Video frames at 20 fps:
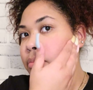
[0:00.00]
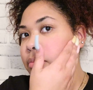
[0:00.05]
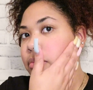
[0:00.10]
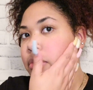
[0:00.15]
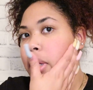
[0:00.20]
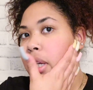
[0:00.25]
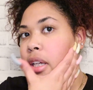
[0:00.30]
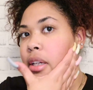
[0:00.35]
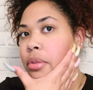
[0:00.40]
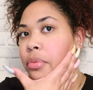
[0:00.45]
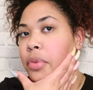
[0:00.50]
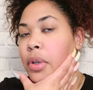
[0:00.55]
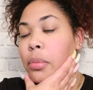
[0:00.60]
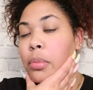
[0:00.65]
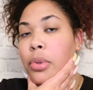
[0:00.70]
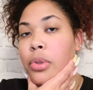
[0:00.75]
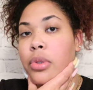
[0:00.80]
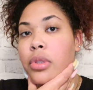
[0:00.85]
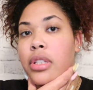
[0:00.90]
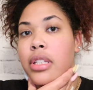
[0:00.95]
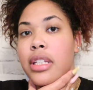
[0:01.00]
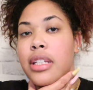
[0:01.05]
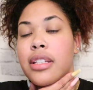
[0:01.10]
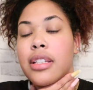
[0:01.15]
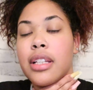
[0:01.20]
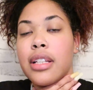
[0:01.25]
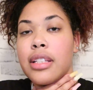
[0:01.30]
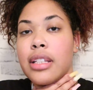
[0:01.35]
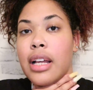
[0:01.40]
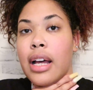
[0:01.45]
my rebel
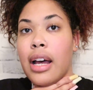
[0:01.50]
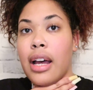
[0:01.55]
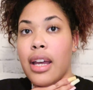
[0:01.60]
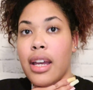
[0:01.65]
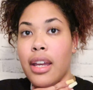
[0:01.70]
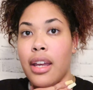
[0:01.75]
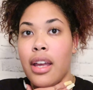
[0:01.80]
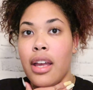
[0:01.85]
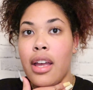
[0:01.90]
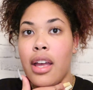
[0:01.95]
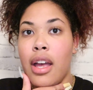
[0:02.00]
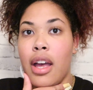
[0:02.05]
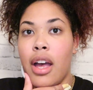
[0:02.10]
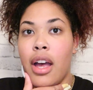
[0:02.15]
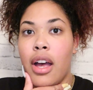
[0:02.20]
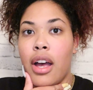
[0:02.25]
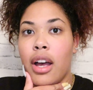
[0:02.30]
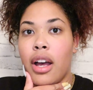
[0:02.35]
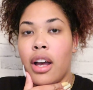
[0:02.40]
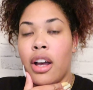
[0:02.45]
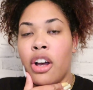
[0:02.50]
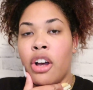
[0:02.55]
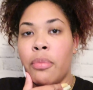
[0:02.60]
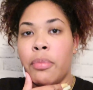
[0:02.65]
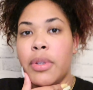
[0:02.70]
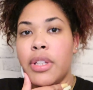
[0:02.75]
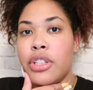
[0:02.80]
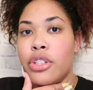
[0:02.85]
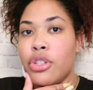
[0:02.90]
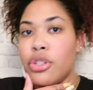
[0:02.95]
t6i
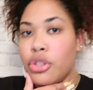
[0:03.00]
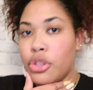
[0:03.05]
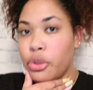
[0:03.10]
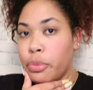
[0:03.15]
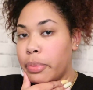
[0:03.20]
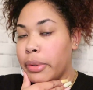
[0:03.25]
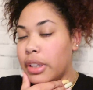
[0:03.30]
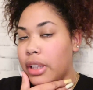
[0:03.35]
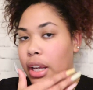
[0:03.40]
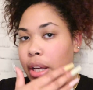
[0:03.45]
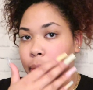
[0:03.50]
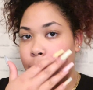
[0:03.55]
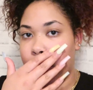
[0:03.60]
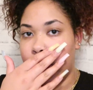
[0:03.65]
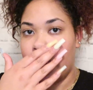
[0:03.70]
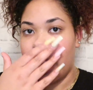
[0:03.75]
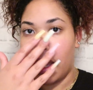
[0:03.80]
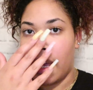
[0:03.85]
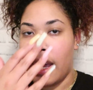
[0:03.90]
um, it's super lightweight.